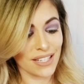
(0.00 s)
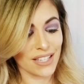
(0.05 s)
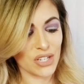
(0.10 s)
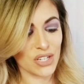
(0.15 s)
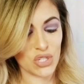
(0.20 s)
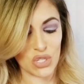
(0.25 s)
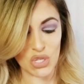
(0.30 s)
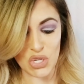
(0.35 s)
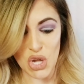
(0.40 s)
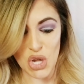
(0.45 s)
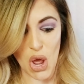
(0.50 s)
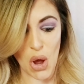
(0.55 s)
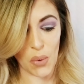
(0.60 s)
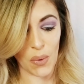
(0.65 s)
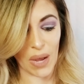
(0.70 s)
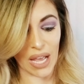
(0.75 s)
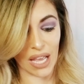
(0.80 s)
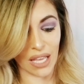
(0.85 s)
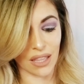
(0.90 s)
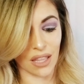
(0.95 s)
There's no
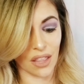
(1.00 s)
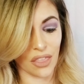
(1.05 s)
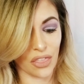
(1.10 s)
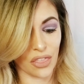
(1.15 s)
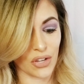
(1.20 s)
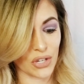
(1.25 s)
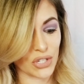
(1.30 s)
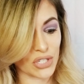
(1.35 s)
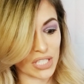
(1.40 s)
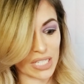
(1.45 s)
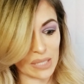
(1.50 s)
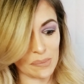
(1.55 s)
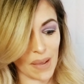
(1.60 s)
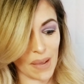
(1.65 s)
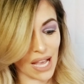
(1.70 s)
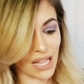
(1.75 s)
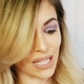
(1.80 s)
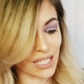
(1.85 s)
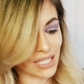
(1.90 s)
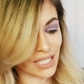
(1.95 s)
way the Thirsty
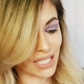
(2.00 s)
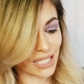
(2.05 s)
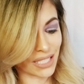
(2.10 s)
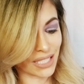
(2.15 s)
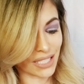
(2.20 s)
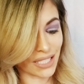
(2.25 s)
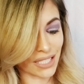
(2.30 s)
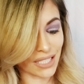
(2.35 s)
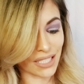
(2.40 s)
palette's in here.